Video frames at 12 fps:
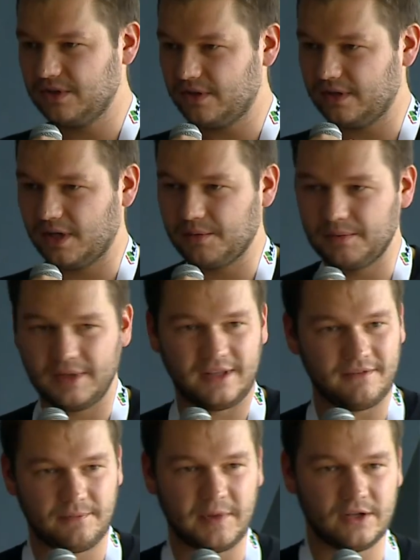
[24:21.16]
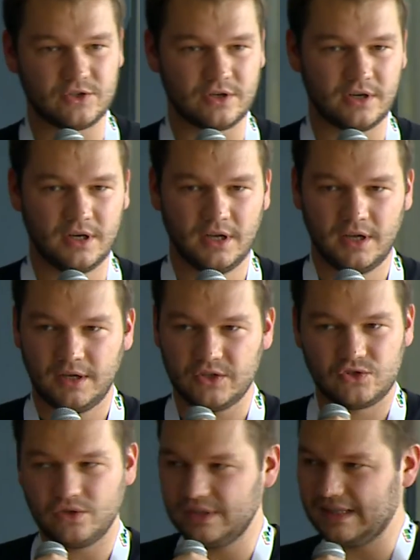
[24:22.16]
leader and I'm a dev manager.
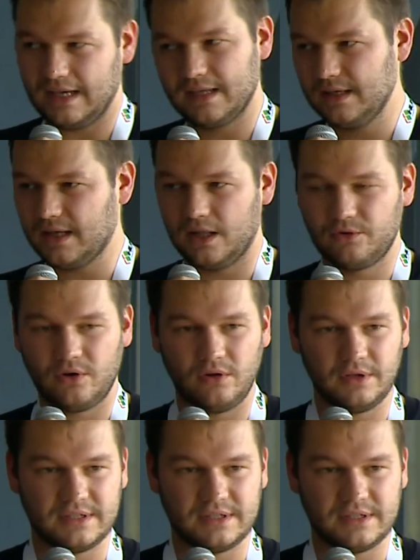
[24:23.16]
It's not a technical role,